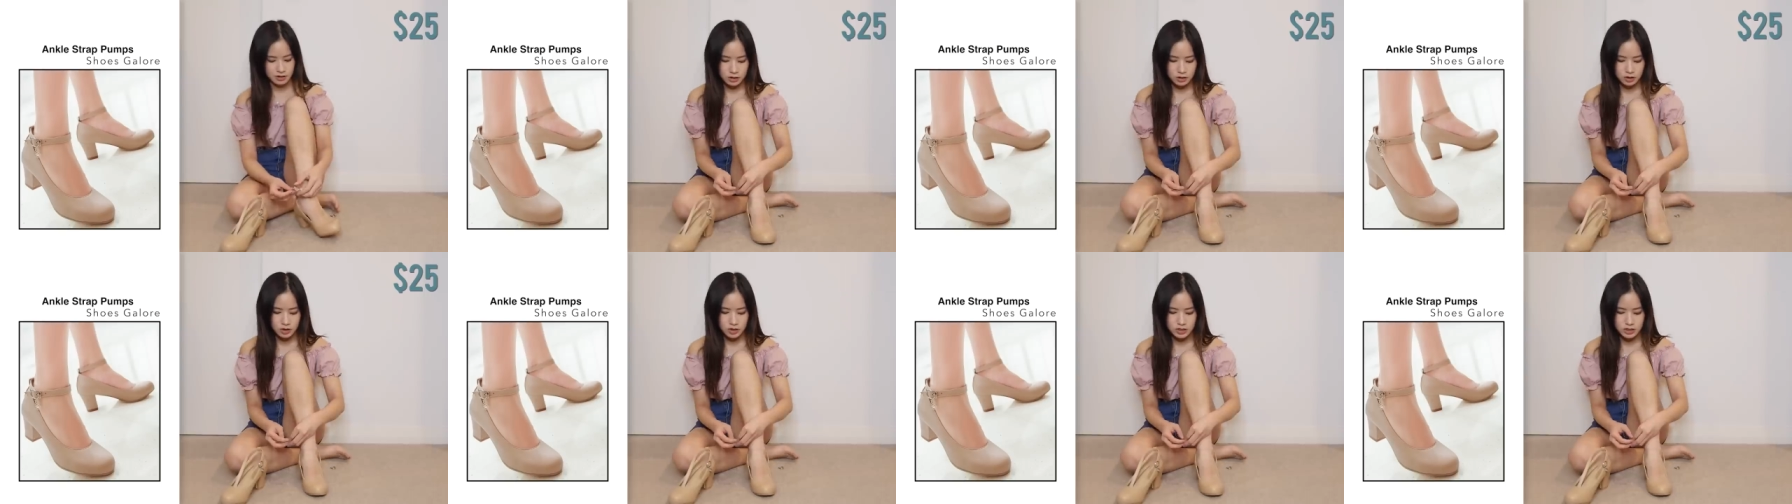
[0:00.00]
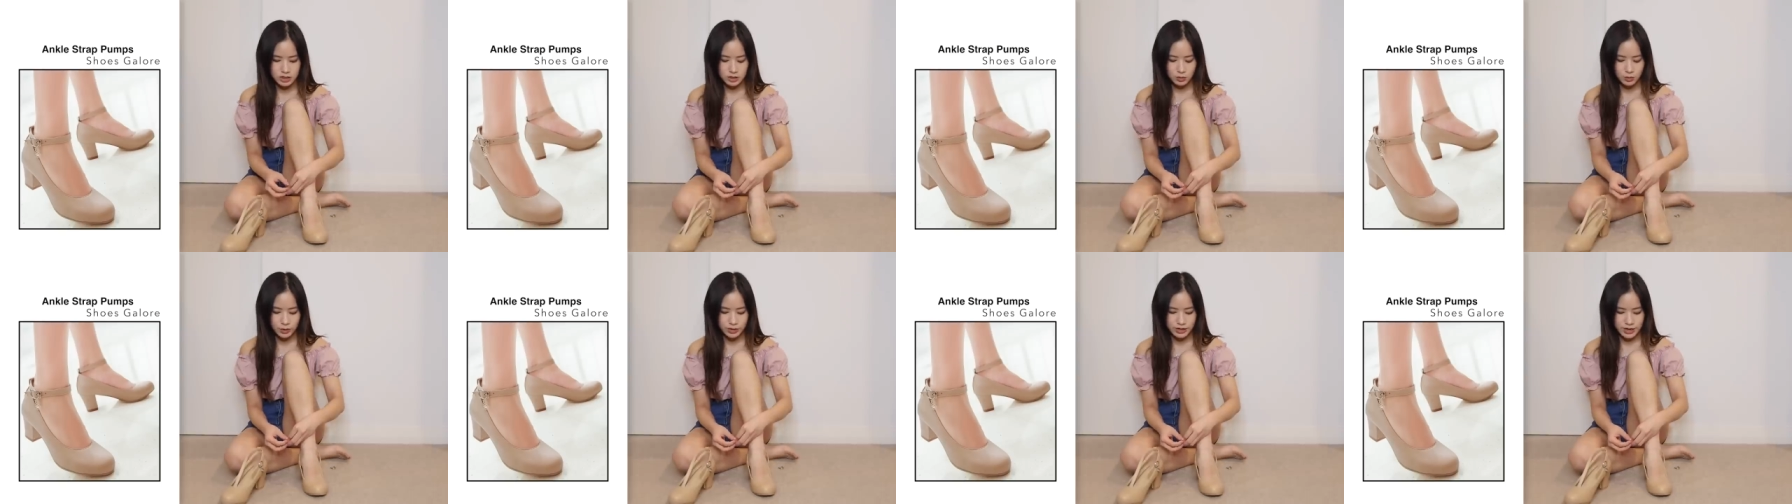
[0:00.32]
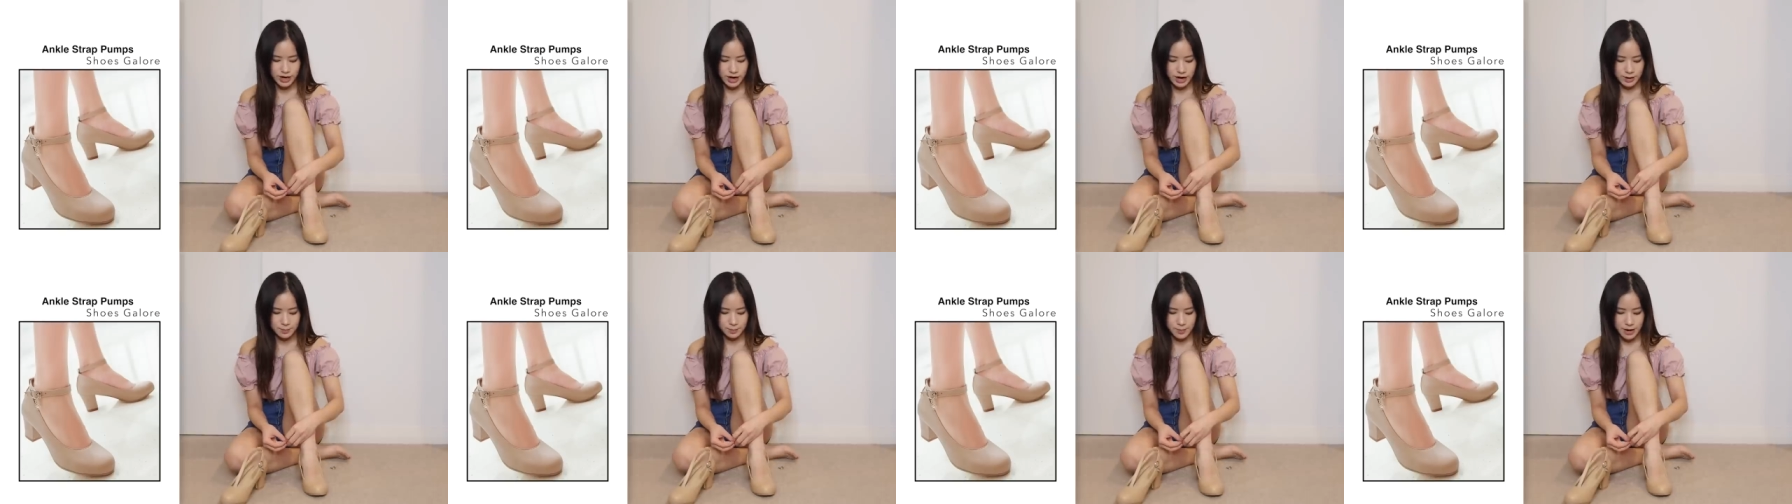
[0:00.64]
Usually when
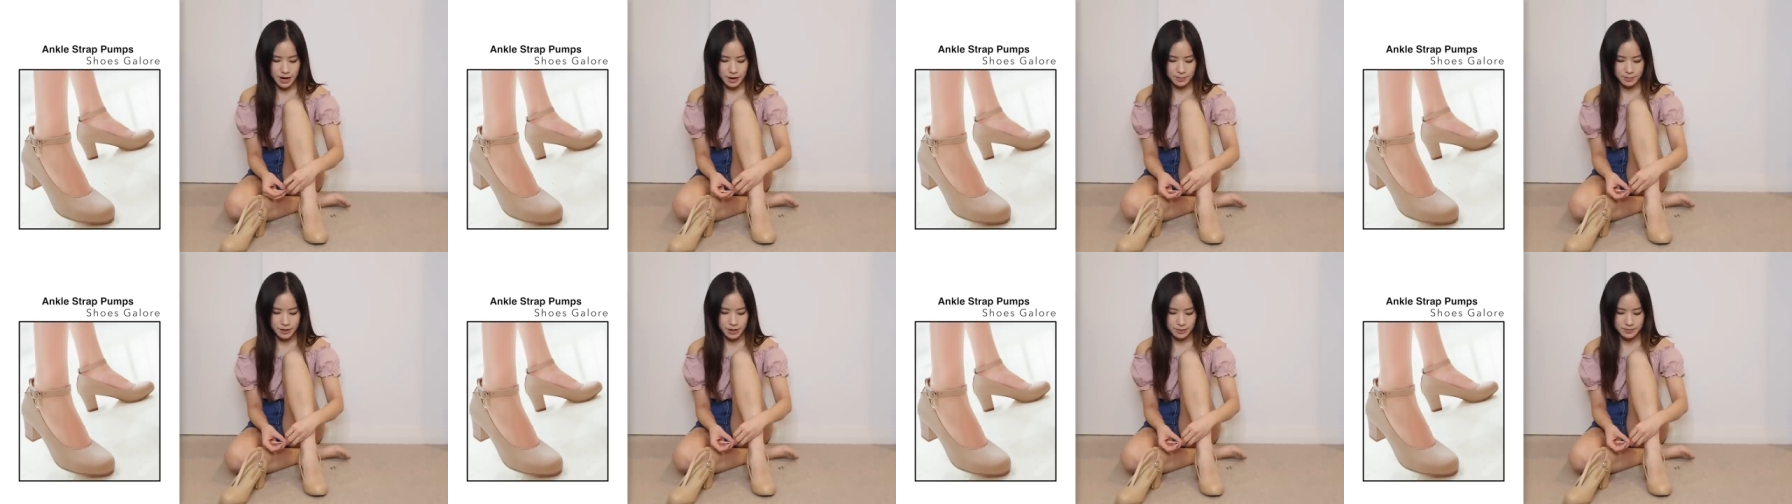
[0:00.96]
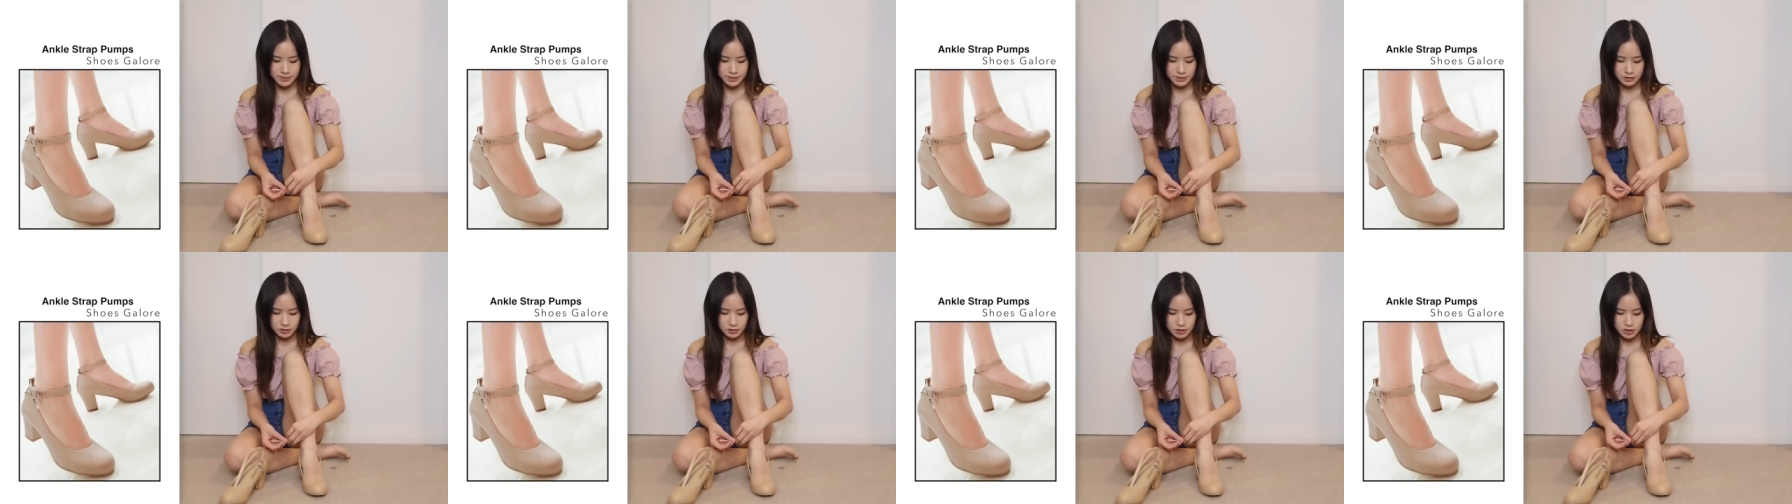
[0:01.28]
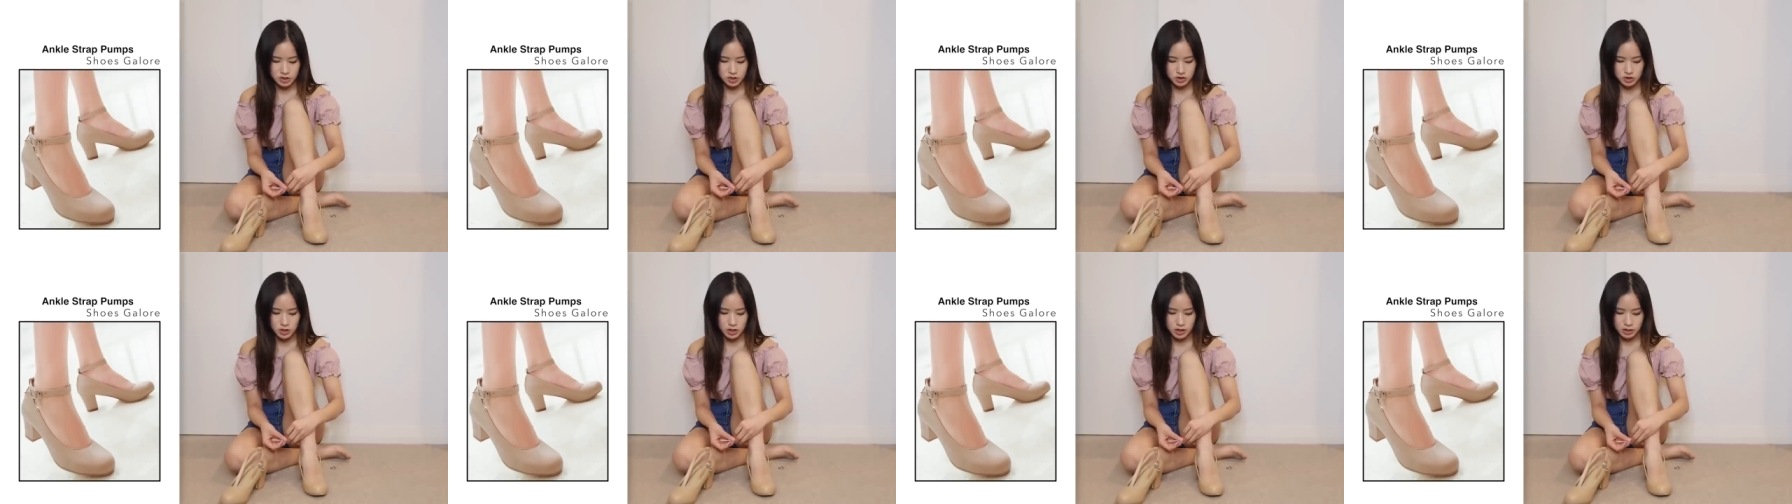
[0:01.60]
I buy pumps in
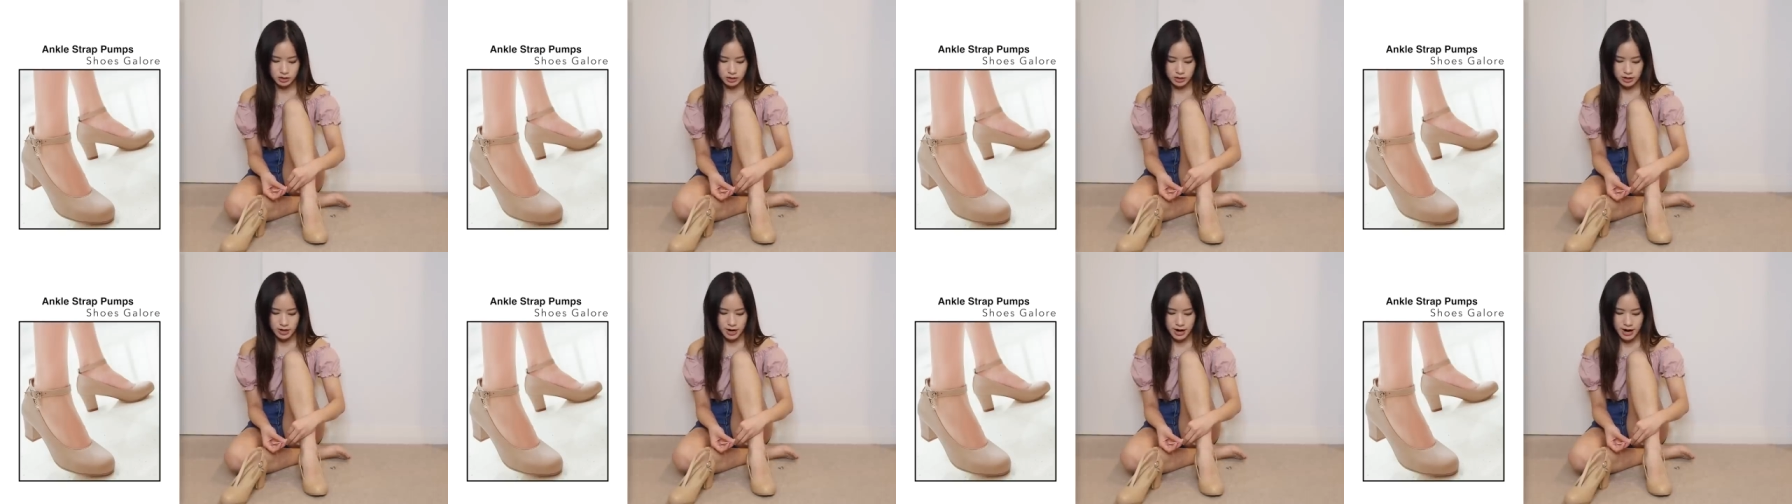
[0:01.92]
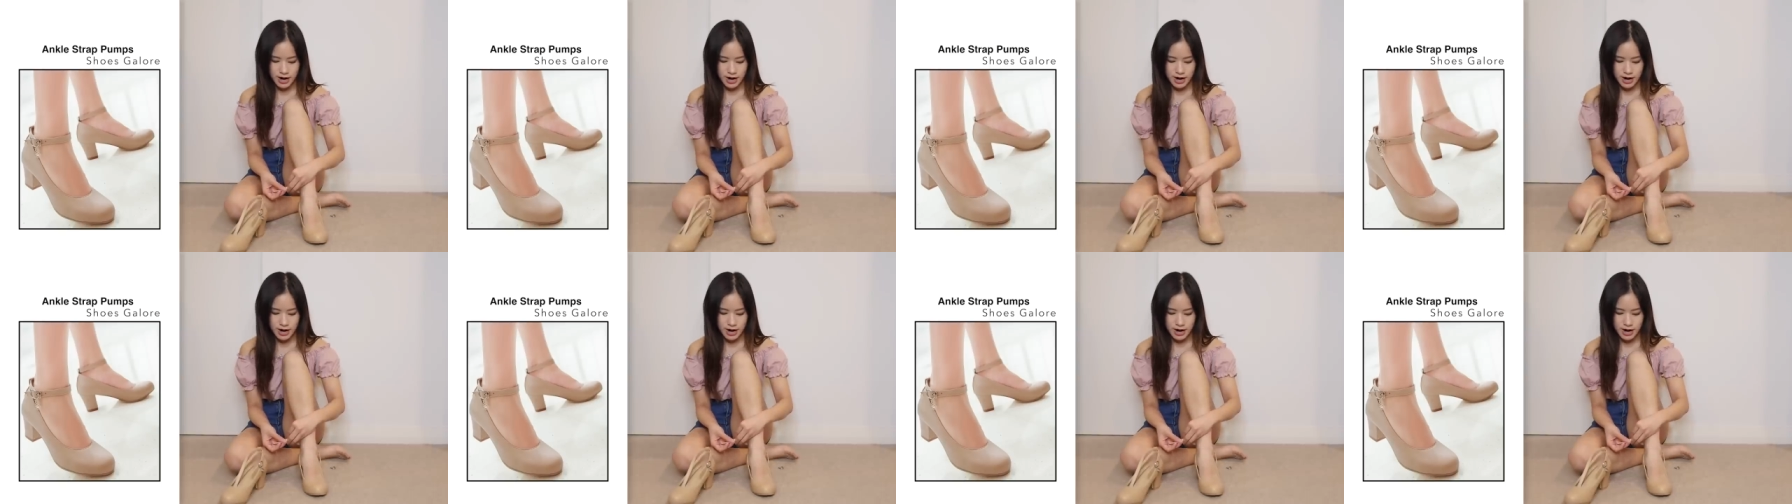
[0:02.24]
Australia,